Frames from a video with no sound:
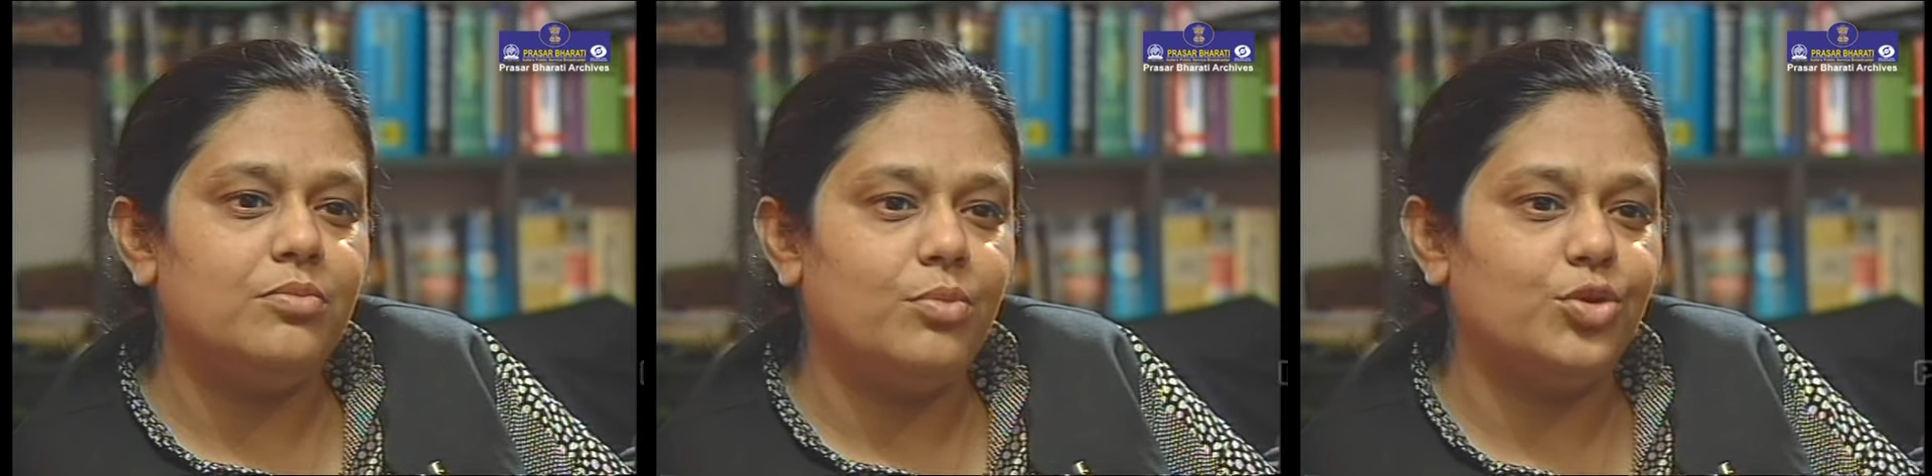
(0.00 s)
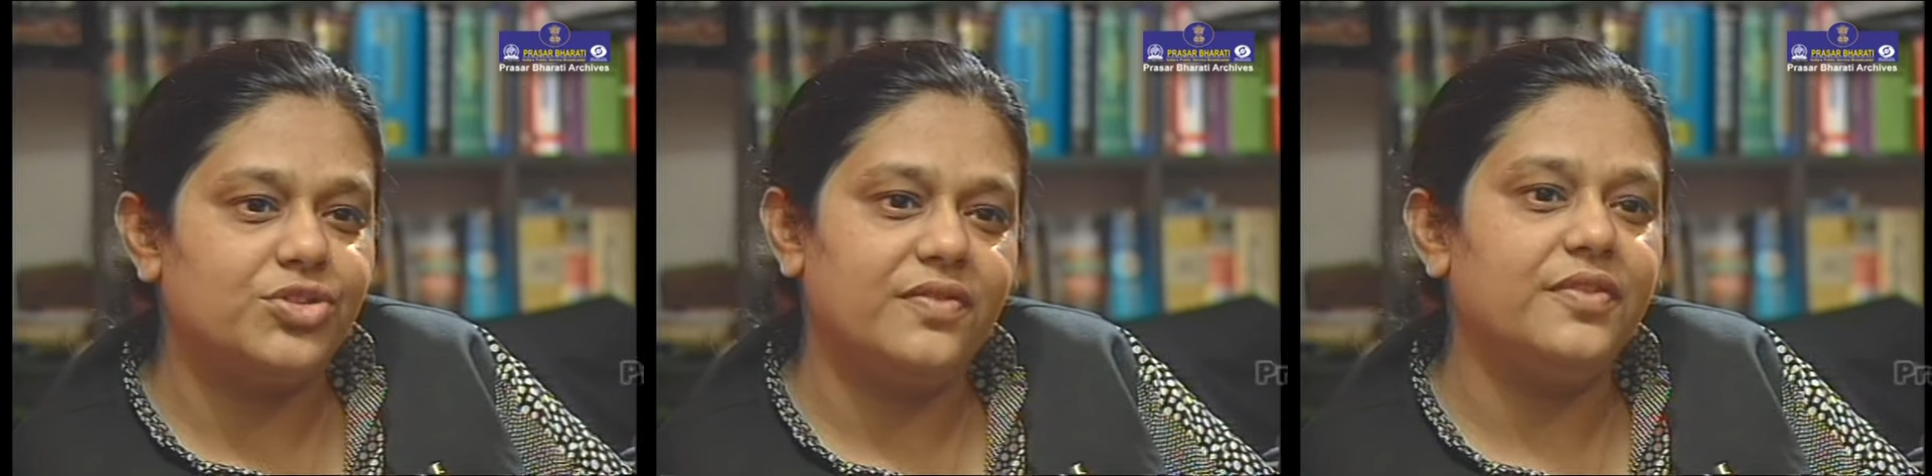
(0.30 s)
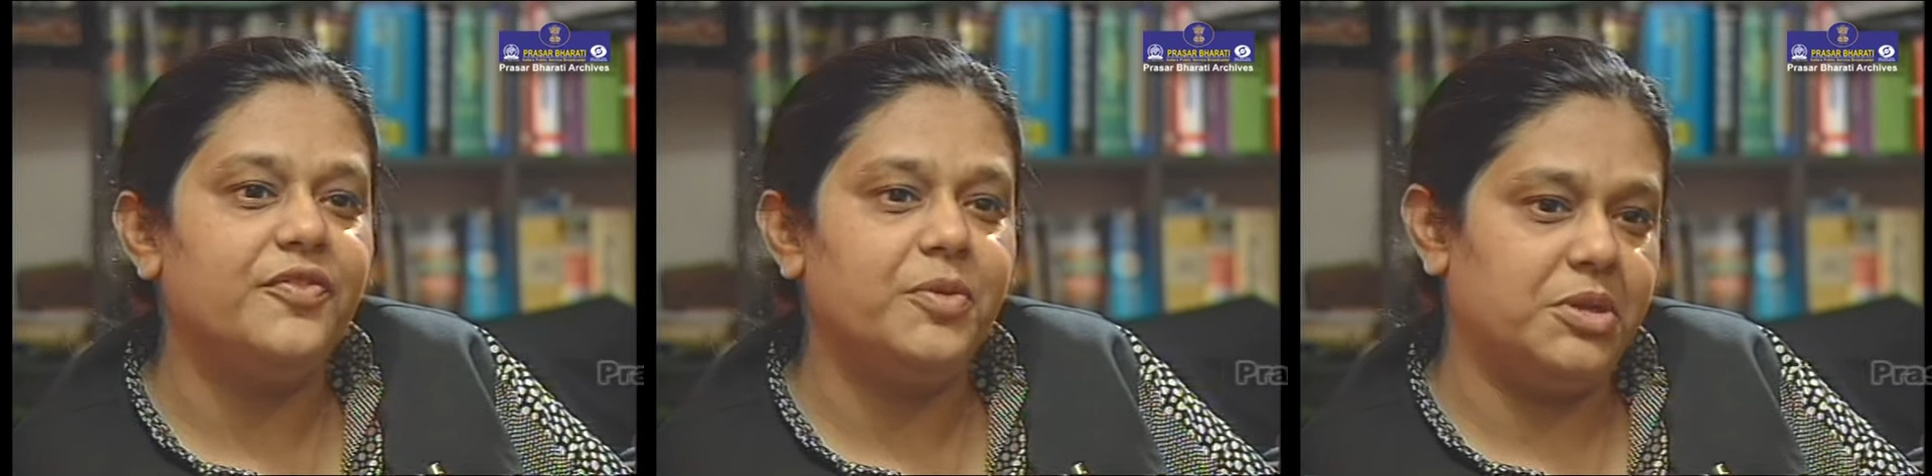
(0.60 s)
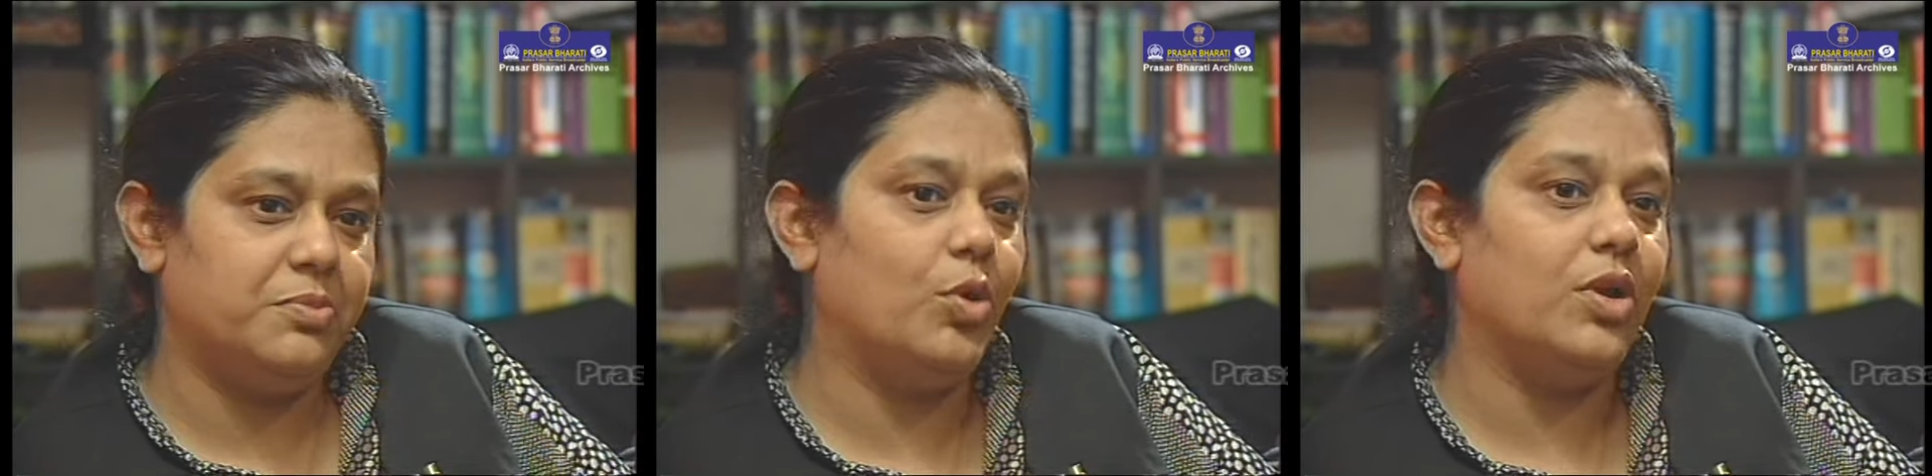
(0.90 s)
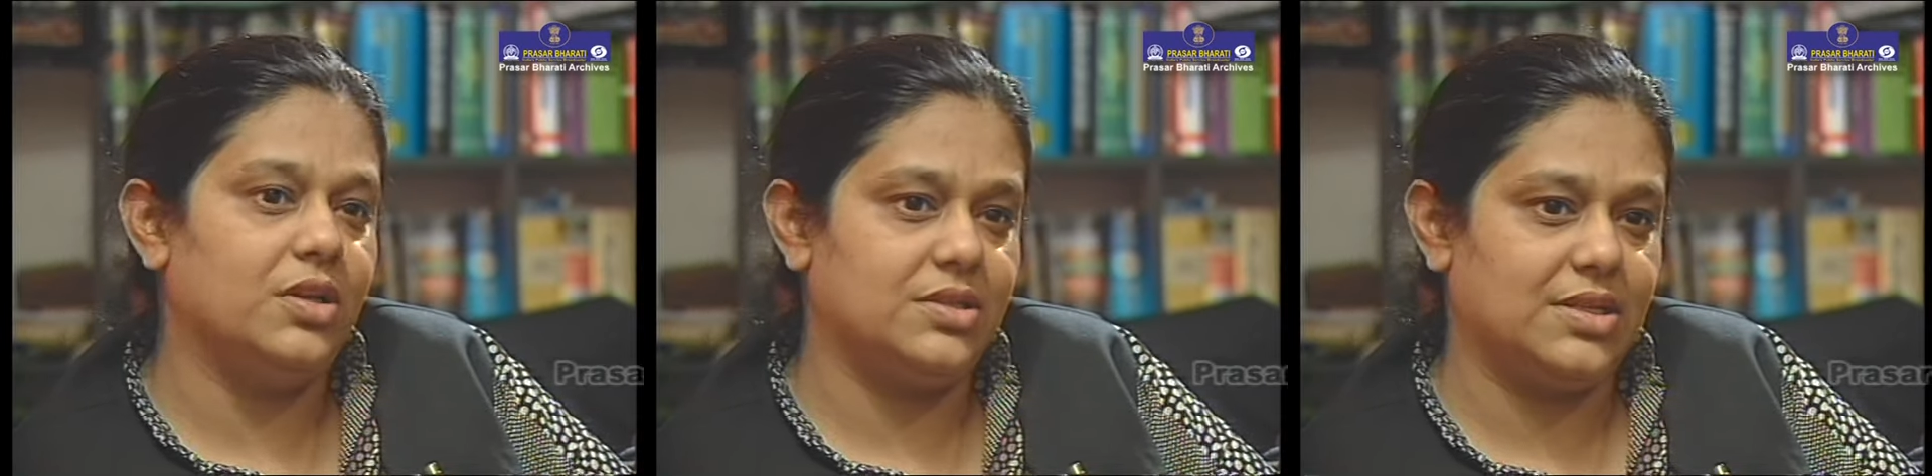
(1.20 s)
most of the women
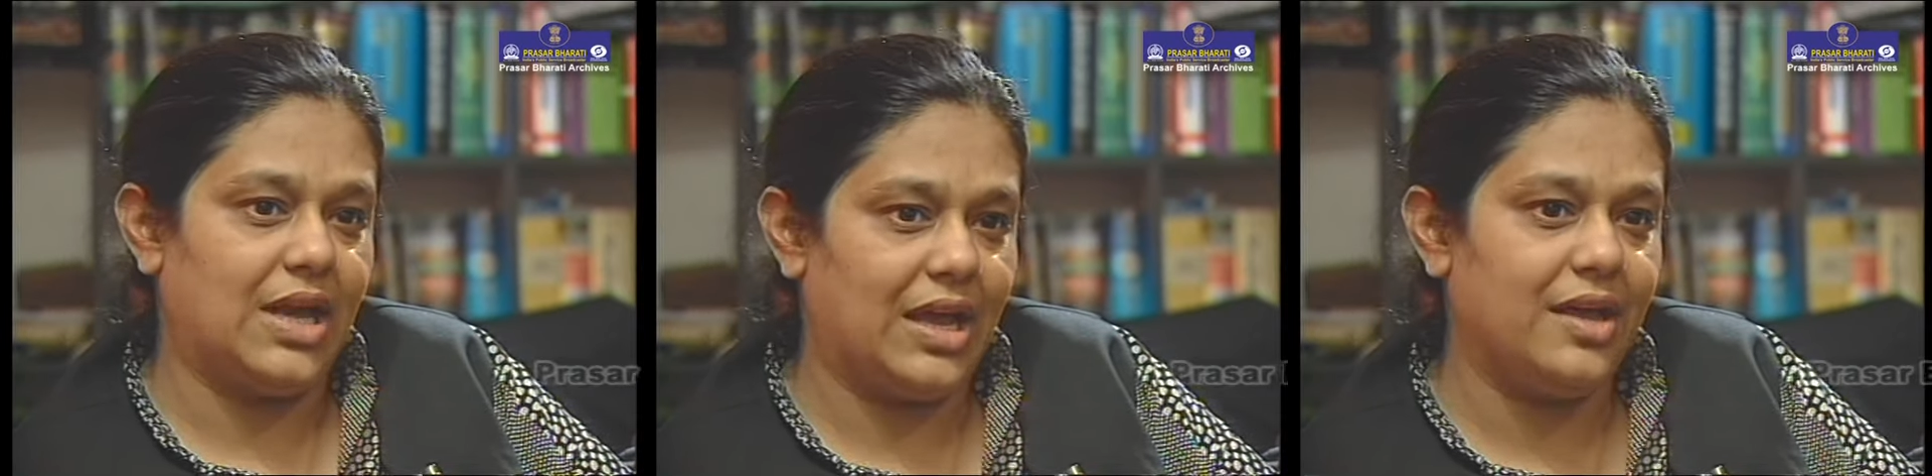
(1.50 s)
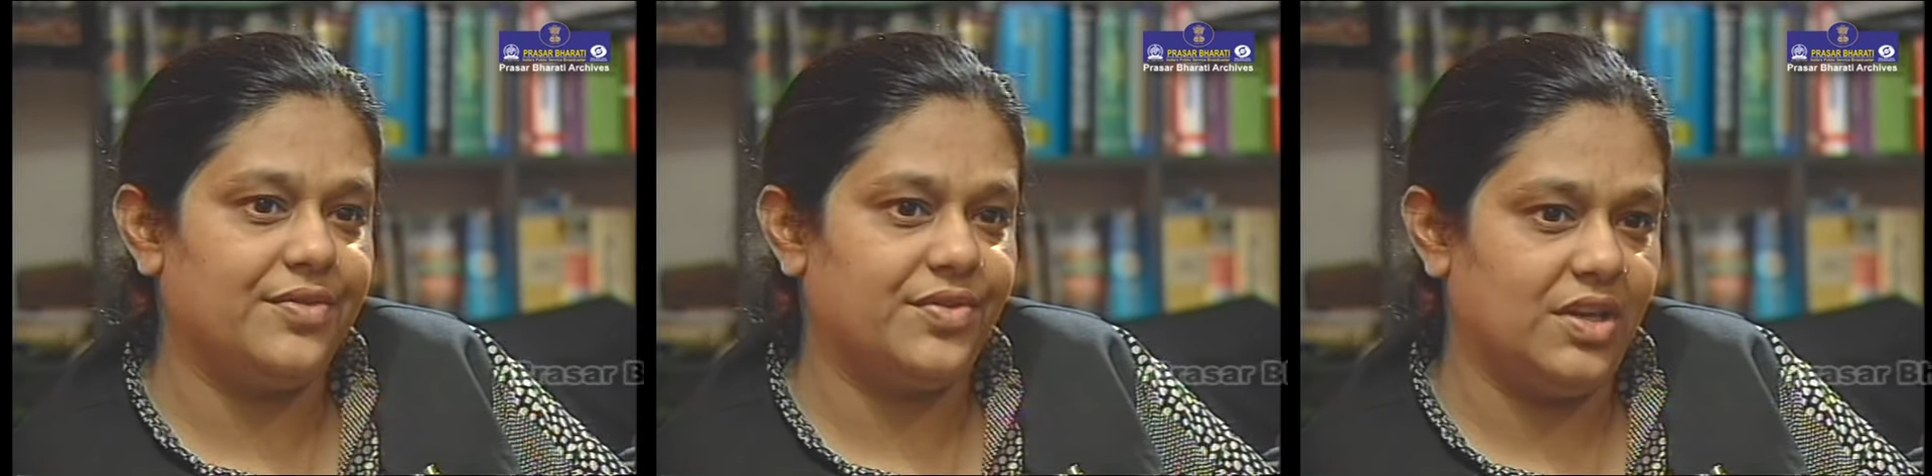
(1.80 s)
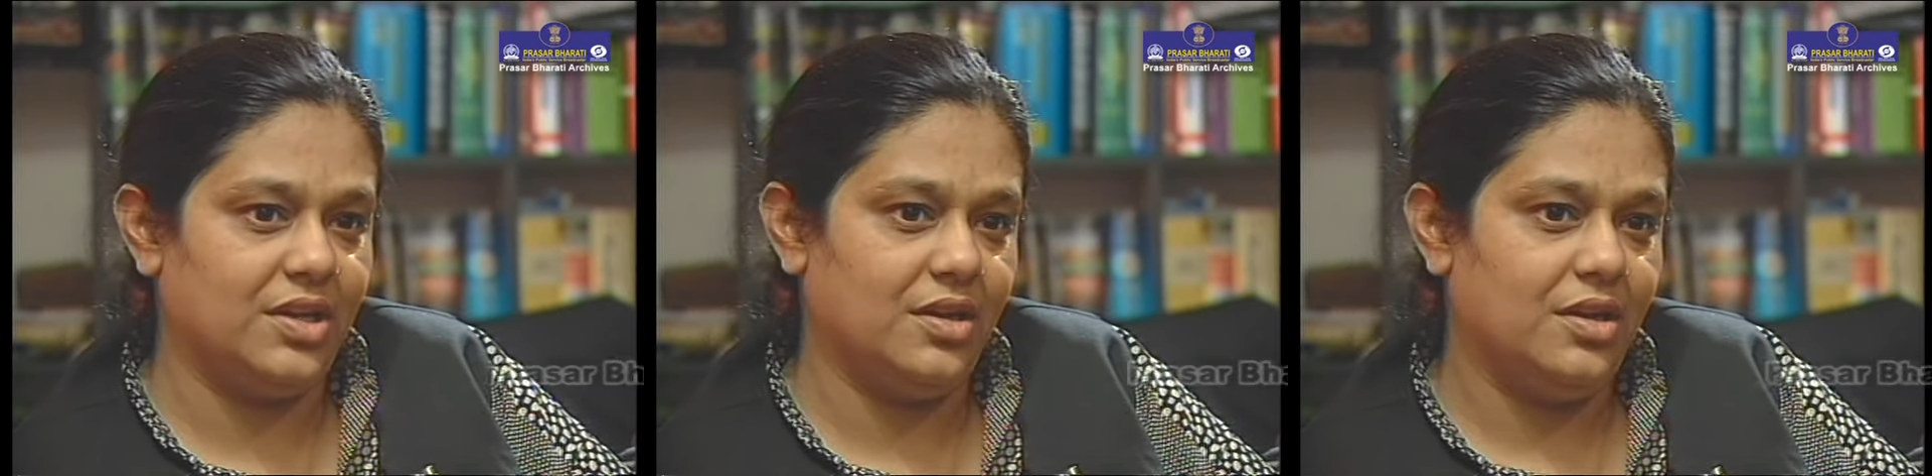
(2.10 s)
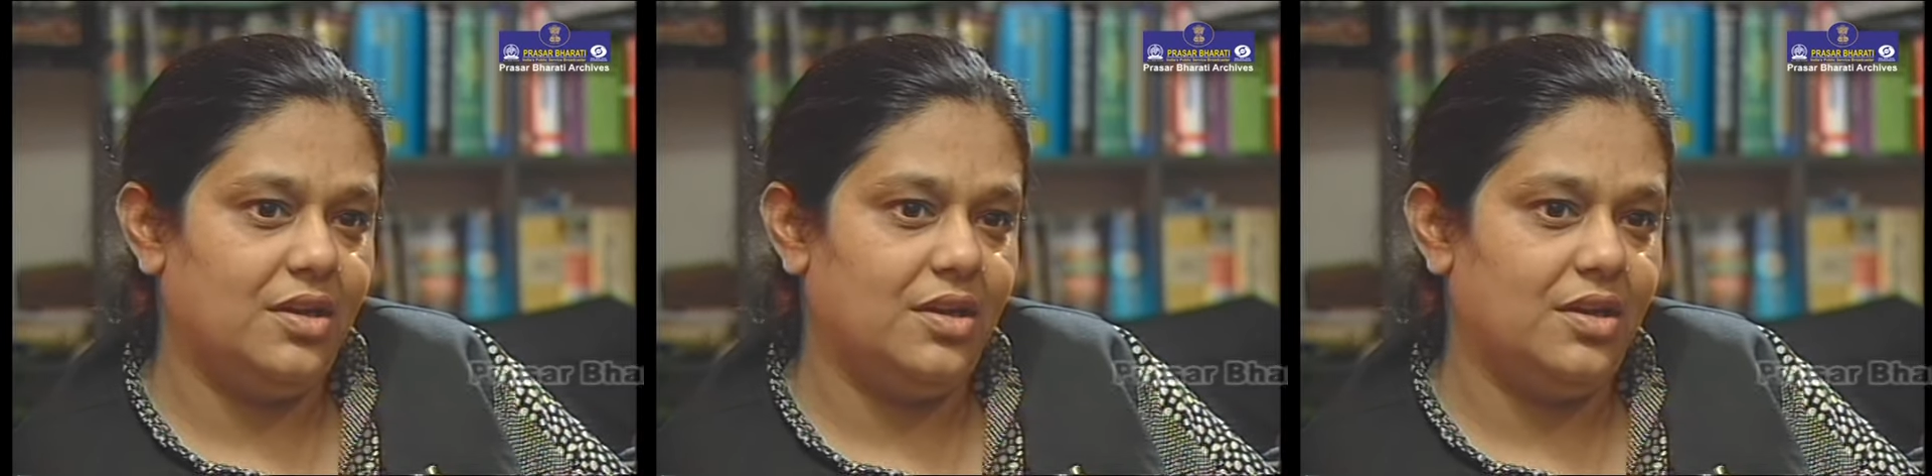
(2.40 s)
bowlers I have seen.